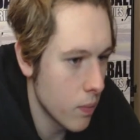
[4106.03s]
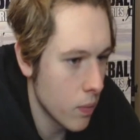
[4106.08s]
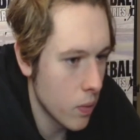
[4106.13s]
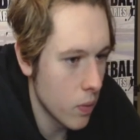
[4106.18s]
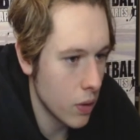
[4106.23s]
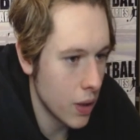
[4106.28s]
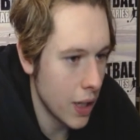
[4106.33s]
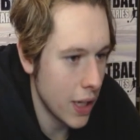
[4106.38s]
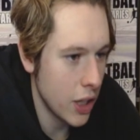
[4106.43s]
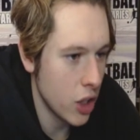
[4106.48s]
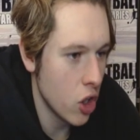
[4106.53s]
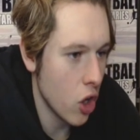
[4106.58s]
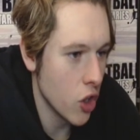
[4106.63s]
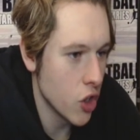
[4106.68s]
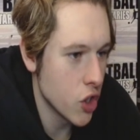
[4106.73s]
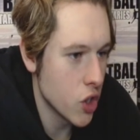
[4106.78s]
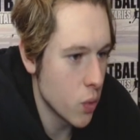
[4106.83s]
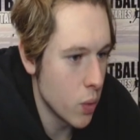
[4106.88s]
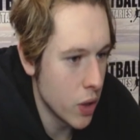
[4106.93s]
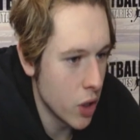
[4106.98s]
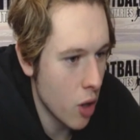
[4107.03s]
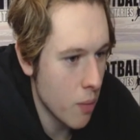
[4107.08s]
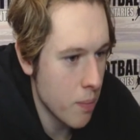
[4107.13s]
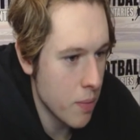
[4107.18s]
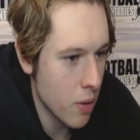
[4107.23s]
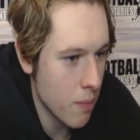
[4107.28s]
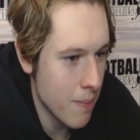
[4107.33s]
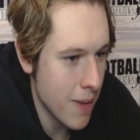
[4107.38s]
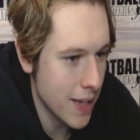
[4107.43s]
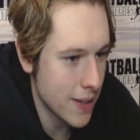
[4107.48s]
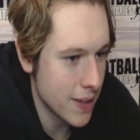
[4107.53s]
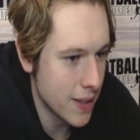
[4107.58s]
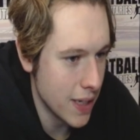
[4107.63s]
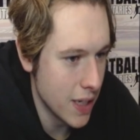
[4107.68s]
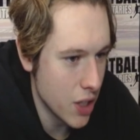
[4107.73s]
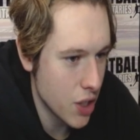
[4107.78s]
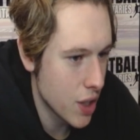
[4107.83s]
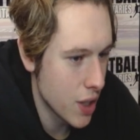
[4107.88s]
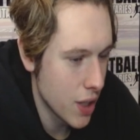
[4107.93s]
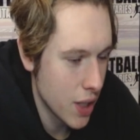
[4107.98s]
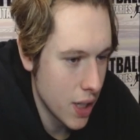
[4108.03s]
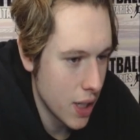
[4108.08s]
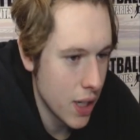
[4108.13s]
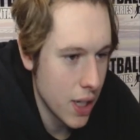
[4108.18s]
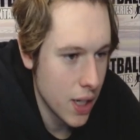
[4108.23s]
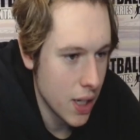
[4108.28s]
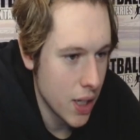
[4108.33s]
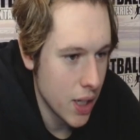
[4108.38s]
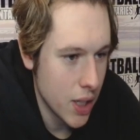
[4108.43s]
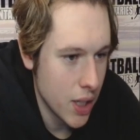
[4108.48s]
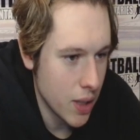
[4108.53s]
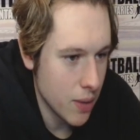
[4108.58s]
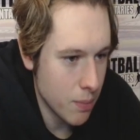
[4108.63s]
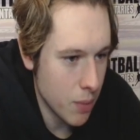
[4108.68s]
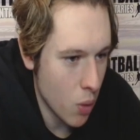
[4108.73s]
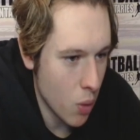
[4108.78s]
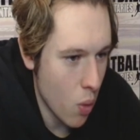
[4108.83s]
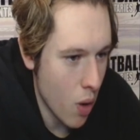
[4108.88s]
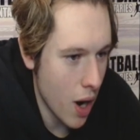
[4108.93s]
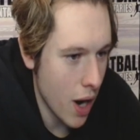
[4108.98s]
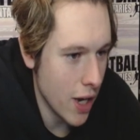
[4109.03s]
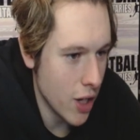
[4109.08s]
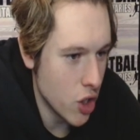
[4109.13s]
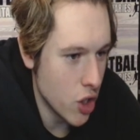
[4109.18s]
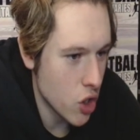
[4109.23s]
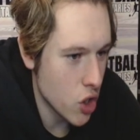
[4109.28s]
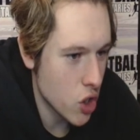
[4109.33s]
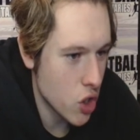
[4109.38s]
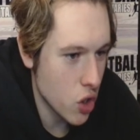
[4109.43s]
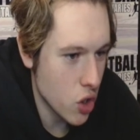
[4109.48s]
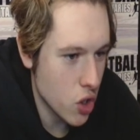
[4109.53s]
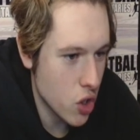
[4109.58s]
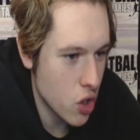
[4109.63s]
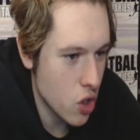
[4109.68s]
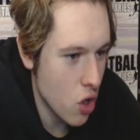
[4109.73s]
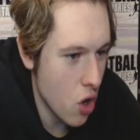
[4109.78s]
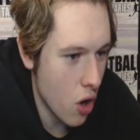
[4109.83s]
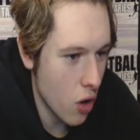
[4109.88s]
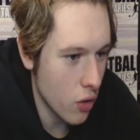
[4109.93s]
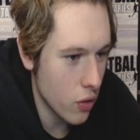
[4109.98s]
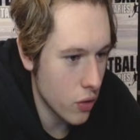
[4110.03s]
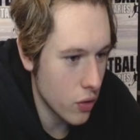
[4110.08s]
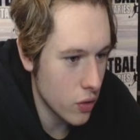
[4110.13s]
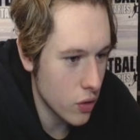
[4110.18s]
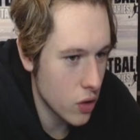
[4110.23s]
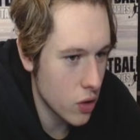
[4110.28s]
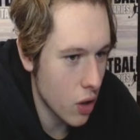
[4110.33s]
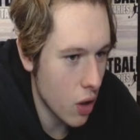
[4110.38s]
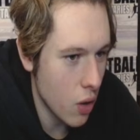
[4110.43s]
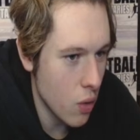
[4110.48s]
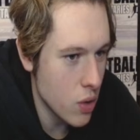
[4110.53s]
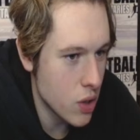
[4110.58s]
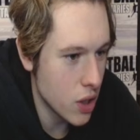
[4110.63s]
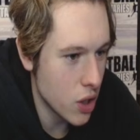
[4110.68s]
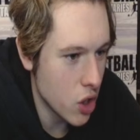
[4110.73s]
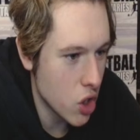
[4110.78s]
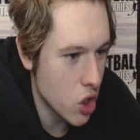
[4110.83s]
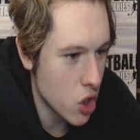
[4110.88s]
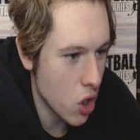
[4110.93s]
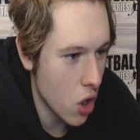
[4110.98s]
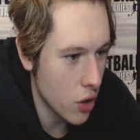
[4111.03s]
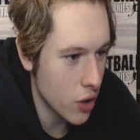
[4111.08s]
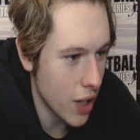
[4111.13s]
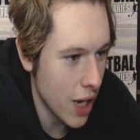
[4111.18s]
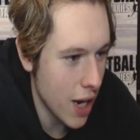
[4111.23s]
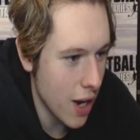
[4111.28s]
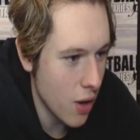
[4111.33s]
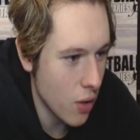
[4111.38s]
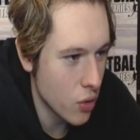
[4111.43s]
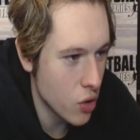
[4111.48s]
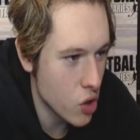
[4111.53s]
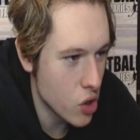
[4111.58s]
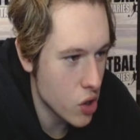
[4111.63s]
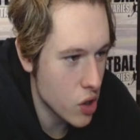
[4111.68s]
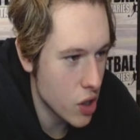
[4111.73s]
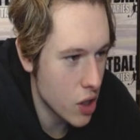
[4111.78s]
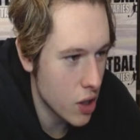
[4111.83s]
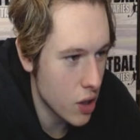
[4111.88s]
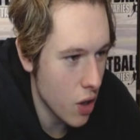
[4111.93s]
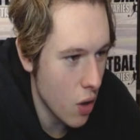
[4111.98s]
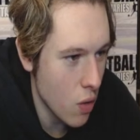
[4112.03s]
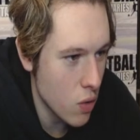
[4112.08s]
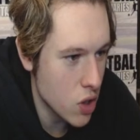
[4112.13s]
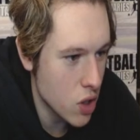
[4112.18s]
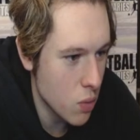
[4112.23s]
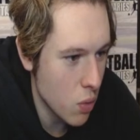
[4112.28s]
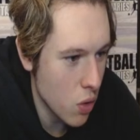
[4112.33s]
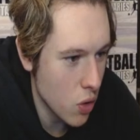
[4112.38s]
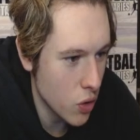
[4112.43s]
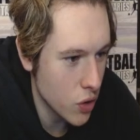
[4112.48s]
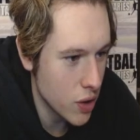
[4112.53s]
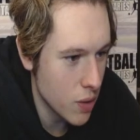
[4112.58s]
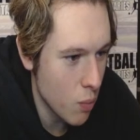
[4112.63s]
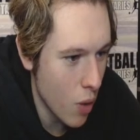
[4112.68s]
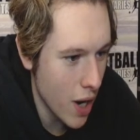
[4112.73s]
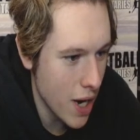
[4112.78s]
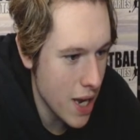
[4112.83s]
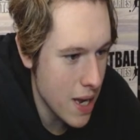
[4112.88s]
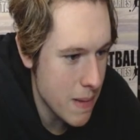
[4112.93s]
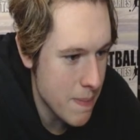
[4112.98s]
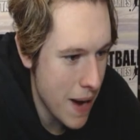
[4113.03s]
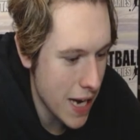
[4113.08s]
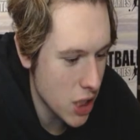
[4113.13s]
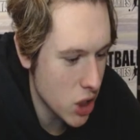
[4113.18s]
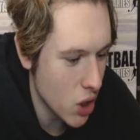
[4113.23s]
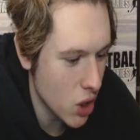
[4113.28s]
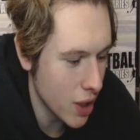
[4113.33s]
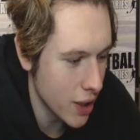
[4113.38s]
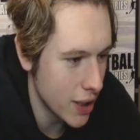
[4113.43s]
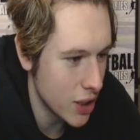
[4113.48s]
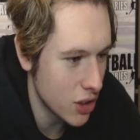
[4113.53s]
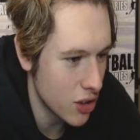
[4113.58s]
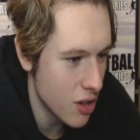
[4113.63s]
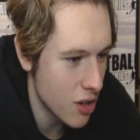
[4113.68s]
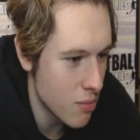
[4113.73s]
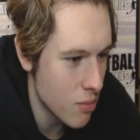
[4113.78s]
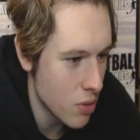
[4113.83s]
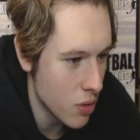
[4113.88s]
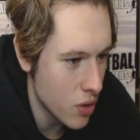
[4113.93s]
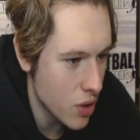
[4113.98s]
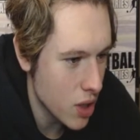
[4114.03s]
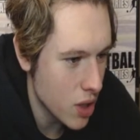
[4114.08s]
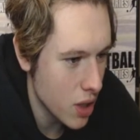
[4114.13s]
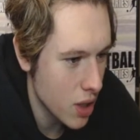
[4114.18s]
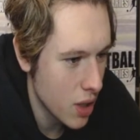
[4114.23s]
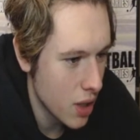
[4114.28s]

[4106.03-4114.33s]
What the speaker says: Lennon got onto it, got beyond Matic. Maguire just not closing the shot down. Just go towards him. Why are you backtracking so much?